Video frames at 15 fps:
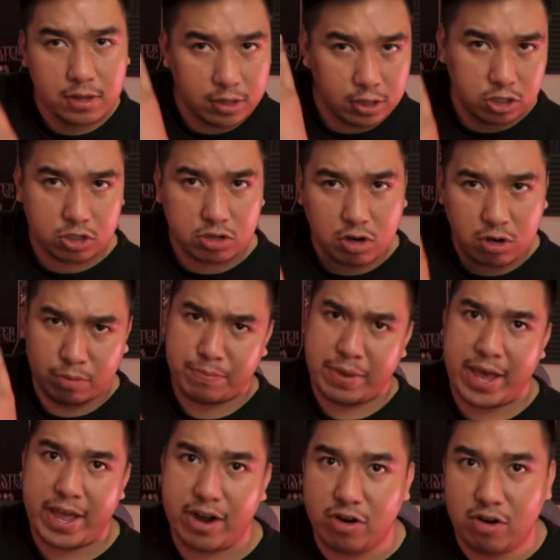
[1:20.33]
Stark
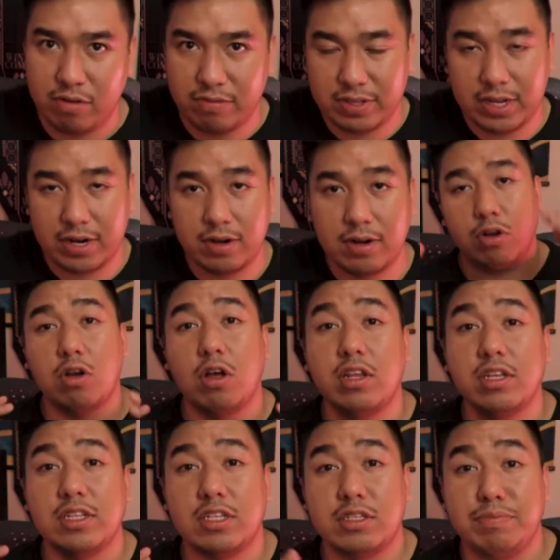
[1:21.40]
banner over there.
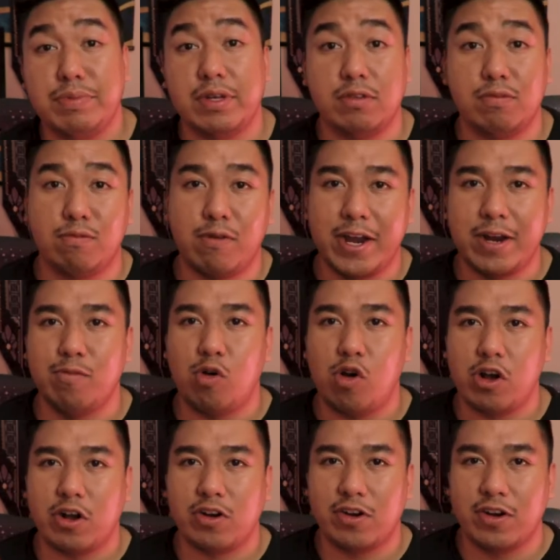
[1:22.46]
Calling this build White
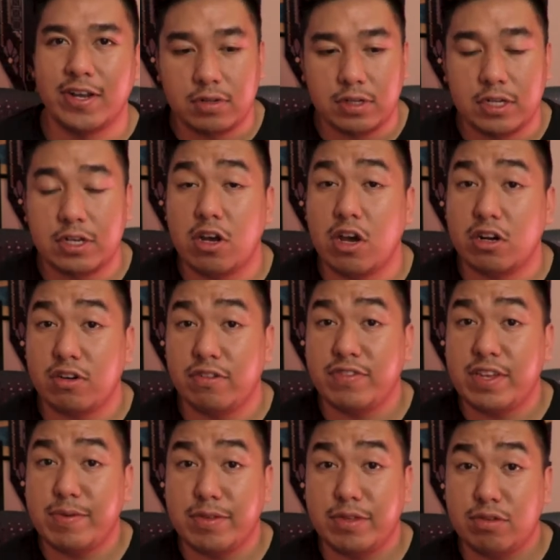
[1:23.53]
Walker in honor of
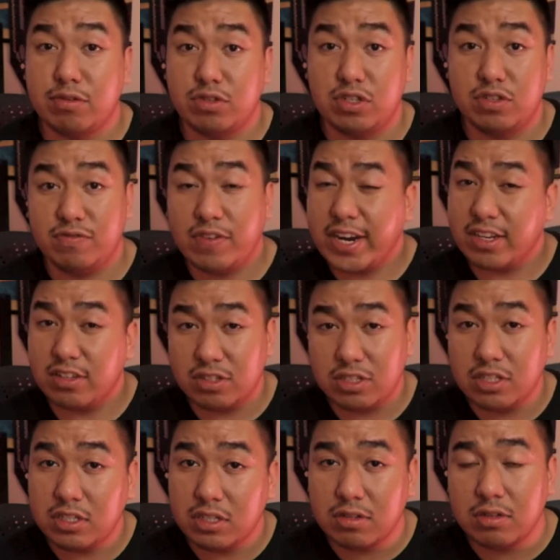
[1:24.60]
Game of Thrones' final
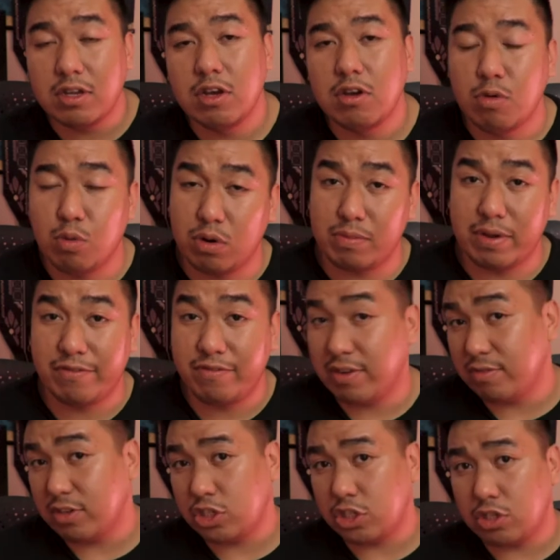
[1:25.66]
season, one of my
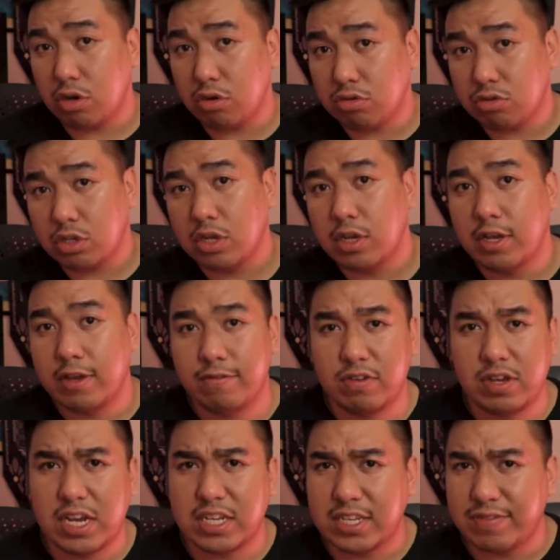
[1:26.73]
favorite shows. If you
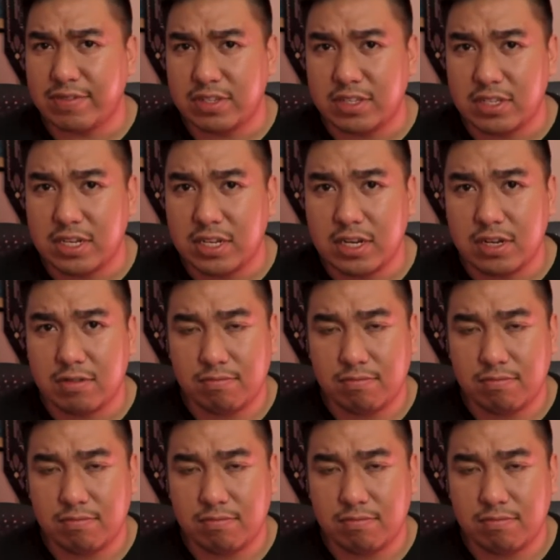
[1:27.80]
guys haven't seen it,